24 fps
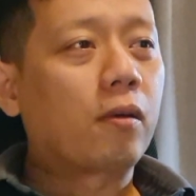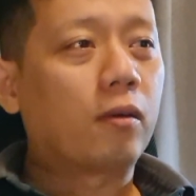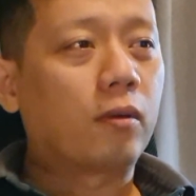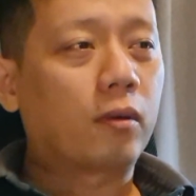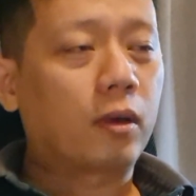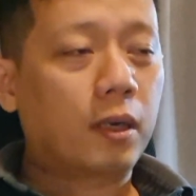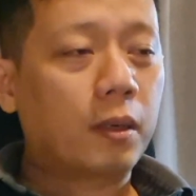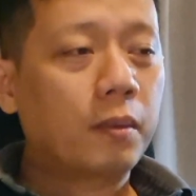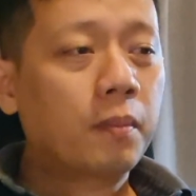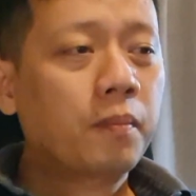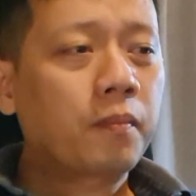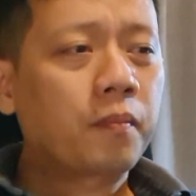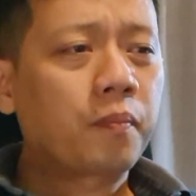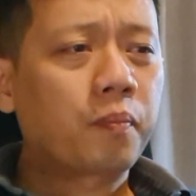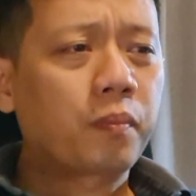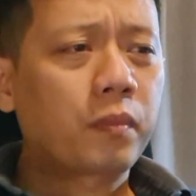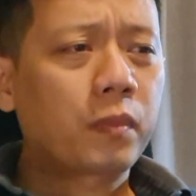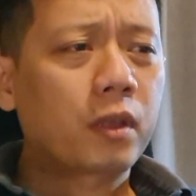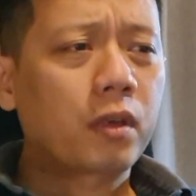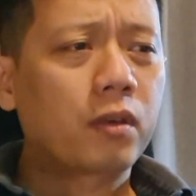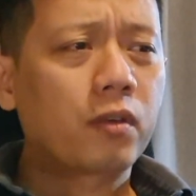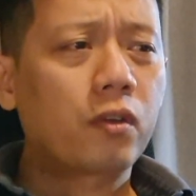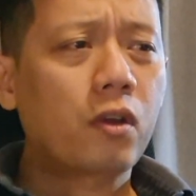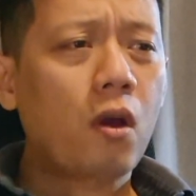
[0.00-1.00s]
Okay,
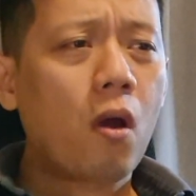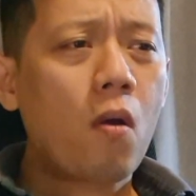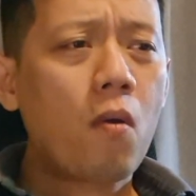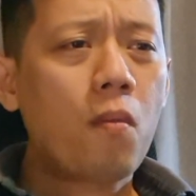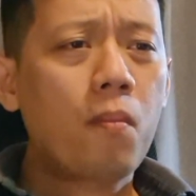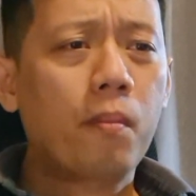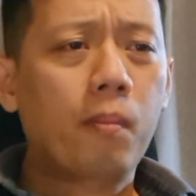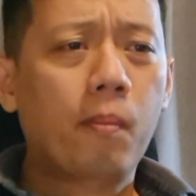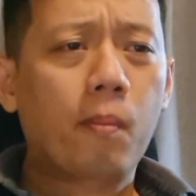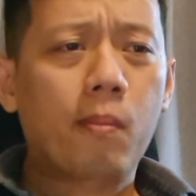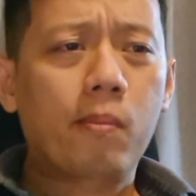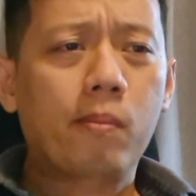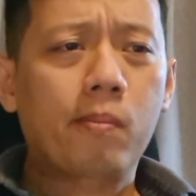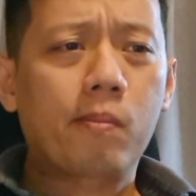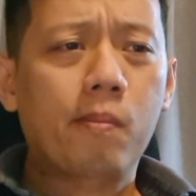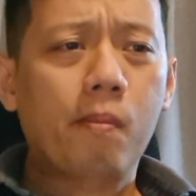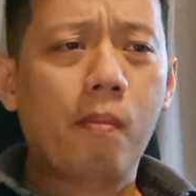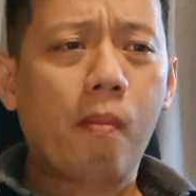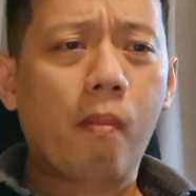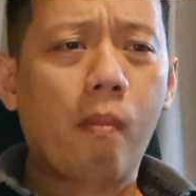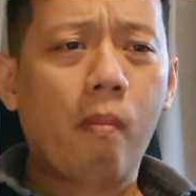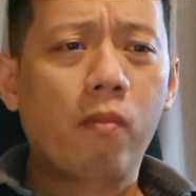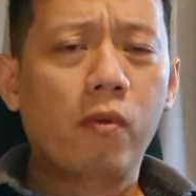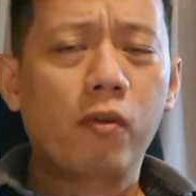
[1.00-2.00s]
so
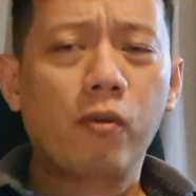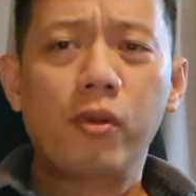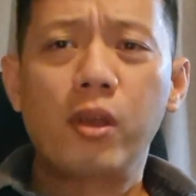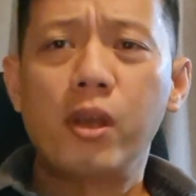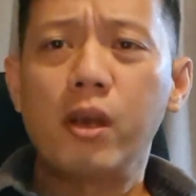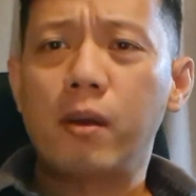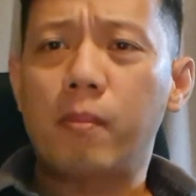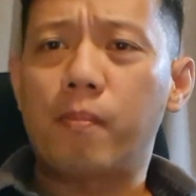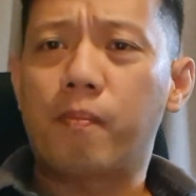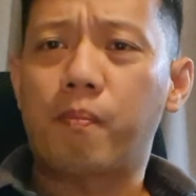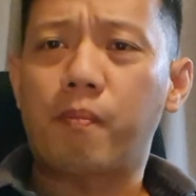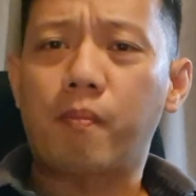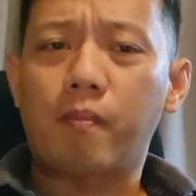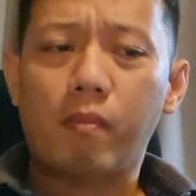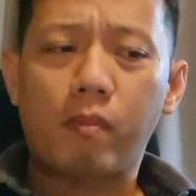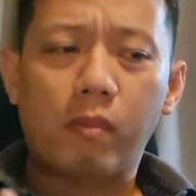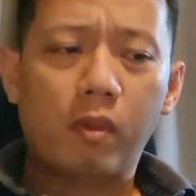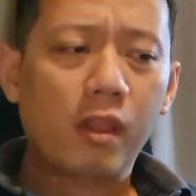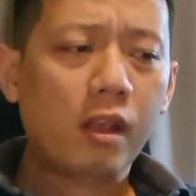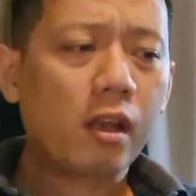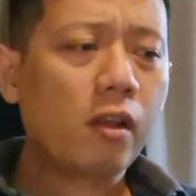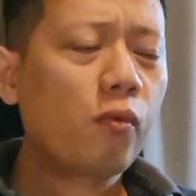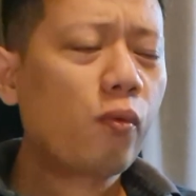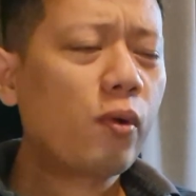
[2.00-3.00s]
yeah,
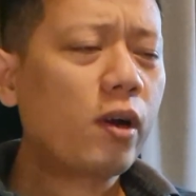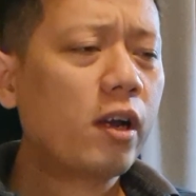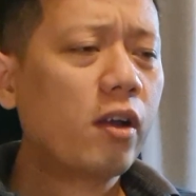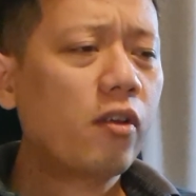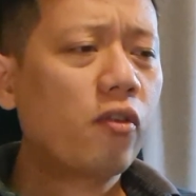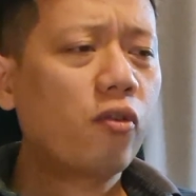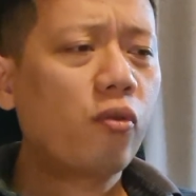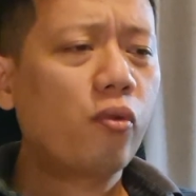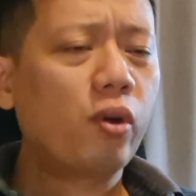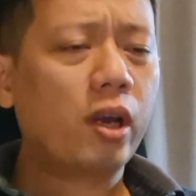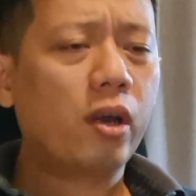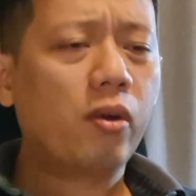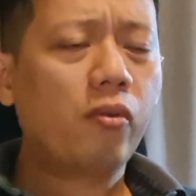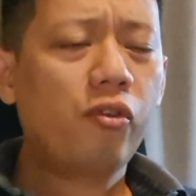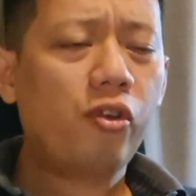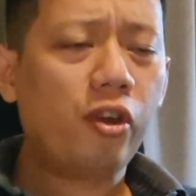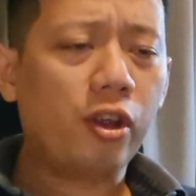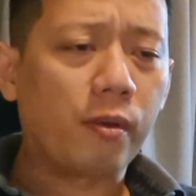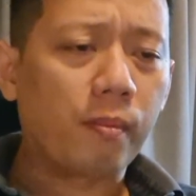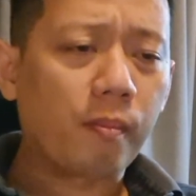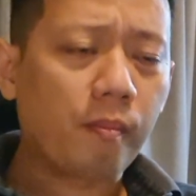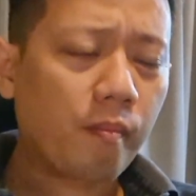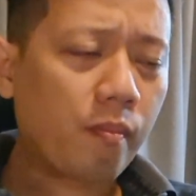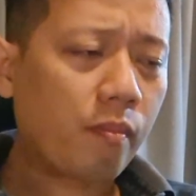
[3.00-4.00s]
that's why I choose
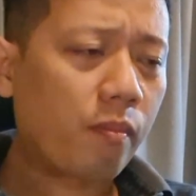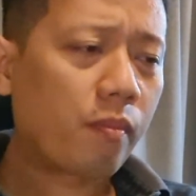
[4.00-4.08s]
LG.